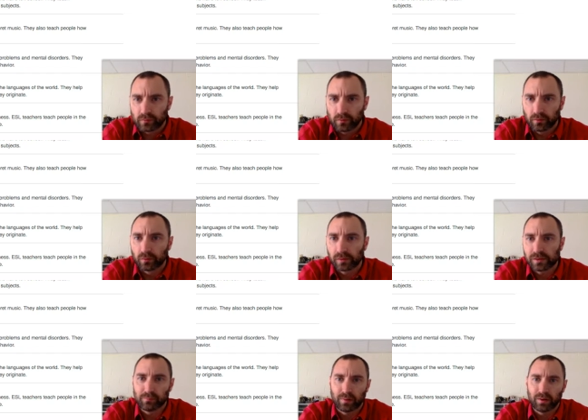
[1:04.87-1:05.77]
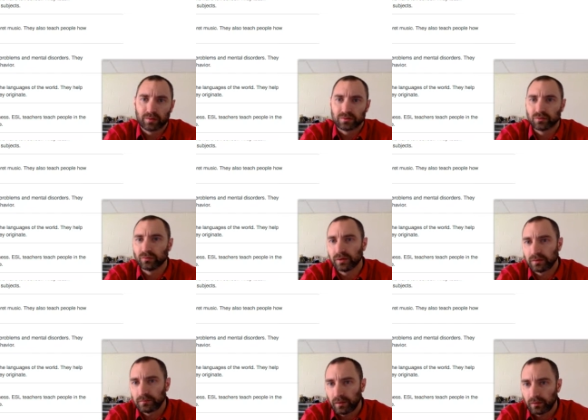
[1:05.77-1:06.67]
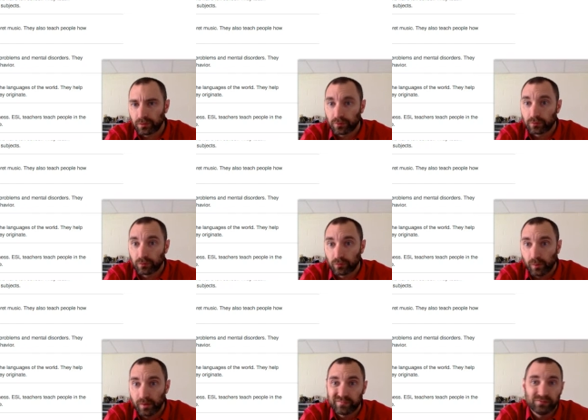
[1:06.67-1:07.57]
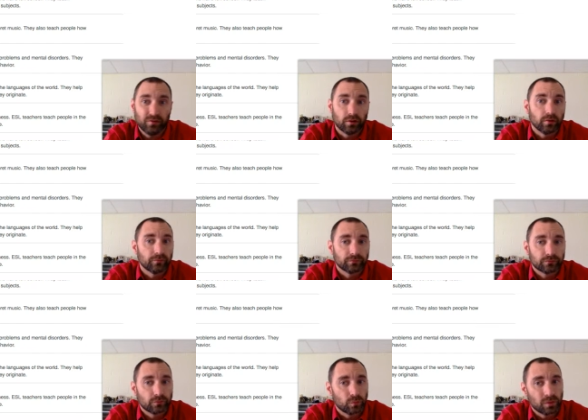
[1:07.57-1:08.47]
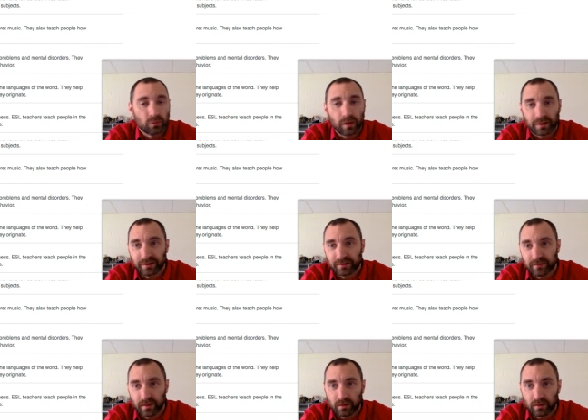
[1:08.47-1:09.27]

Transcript: the green bar is only about 1/3 of the way full. We want to get that